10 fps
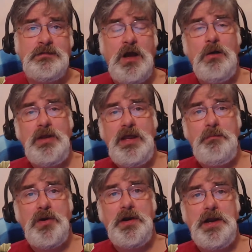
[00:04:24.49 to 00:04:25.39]
Oh,
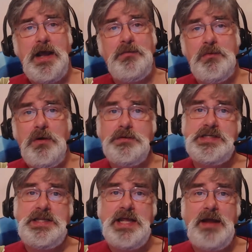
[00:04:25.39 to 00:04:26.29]
it burned up. What
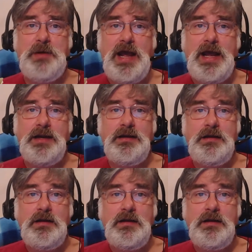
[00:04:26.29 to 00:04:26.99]
was in that bag?